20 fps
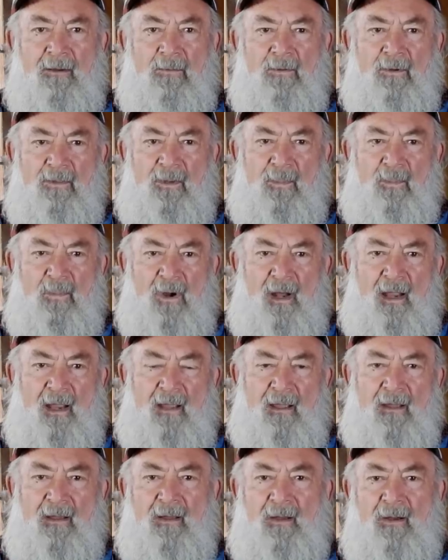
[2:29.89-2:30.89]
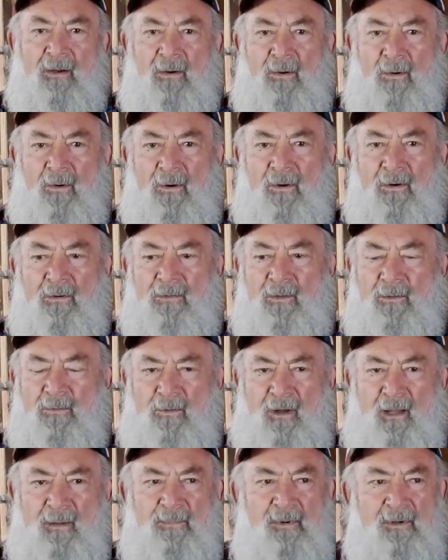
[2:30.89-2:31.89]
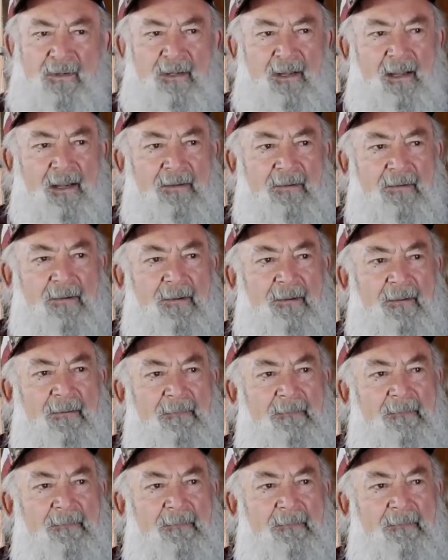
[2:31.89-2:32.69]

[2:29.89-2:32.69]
with the brake or the thread protector.